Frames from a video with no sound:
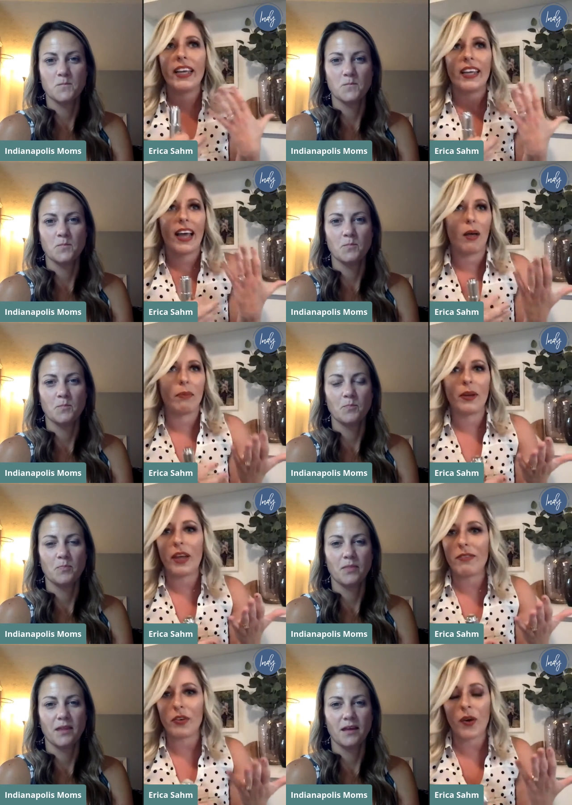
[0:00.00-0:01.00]
Speaker 1: helping
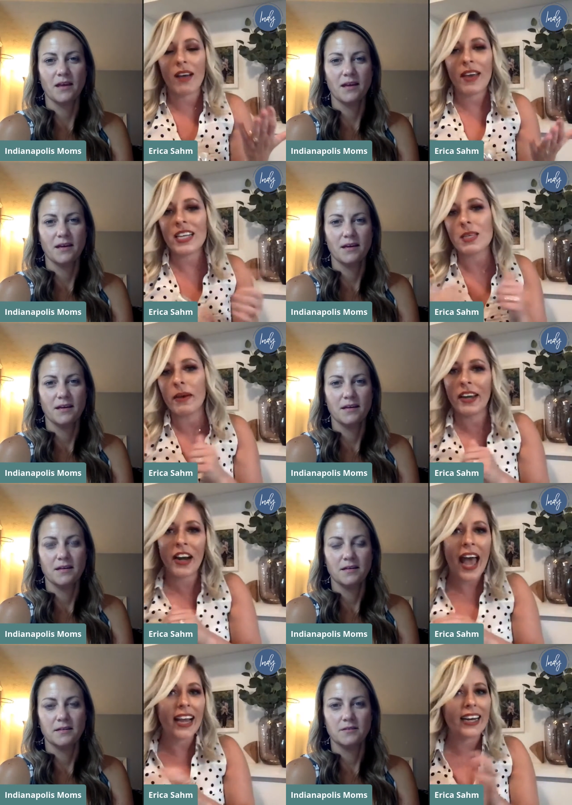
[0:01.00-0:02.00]
if you have eczema and
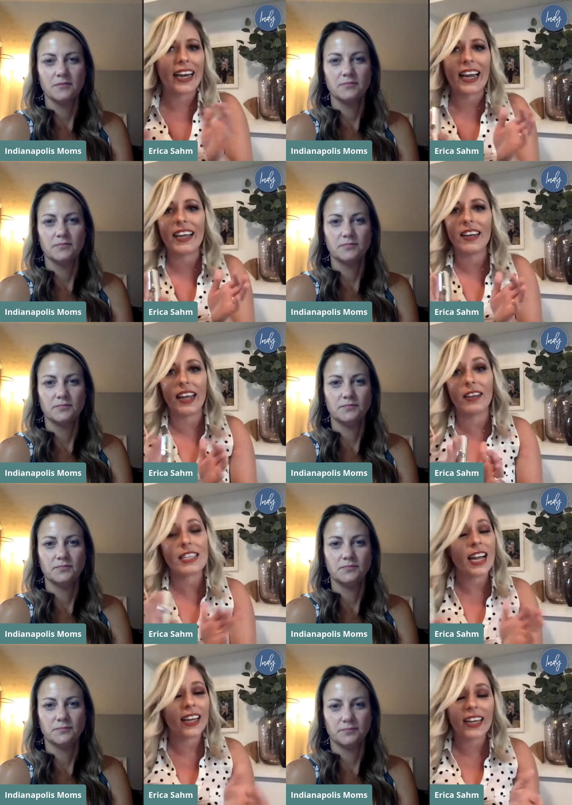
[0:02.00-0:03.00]
acne and it's
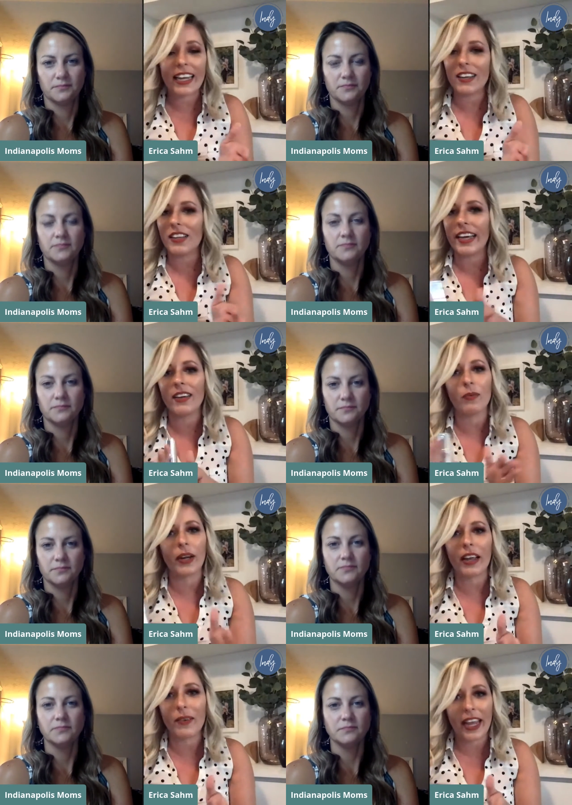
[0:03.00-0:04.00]
not going to heal it
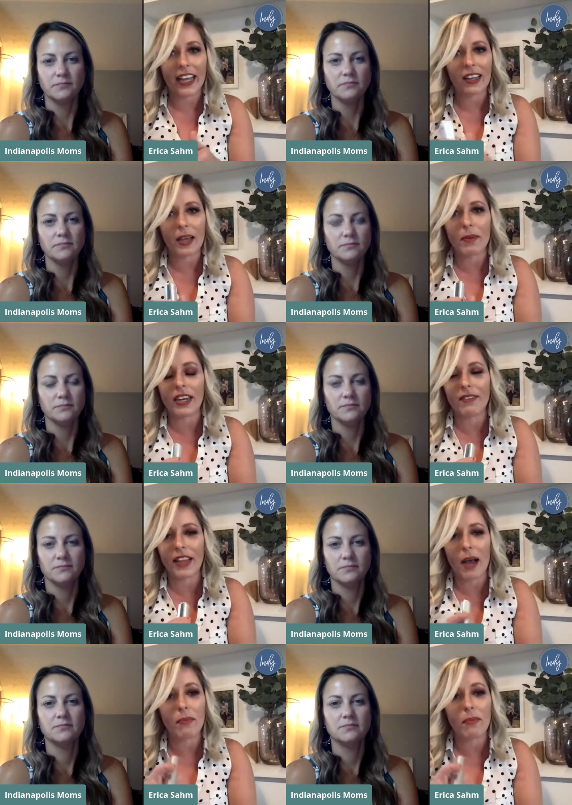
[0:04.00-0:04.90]
we, we can't claim any of that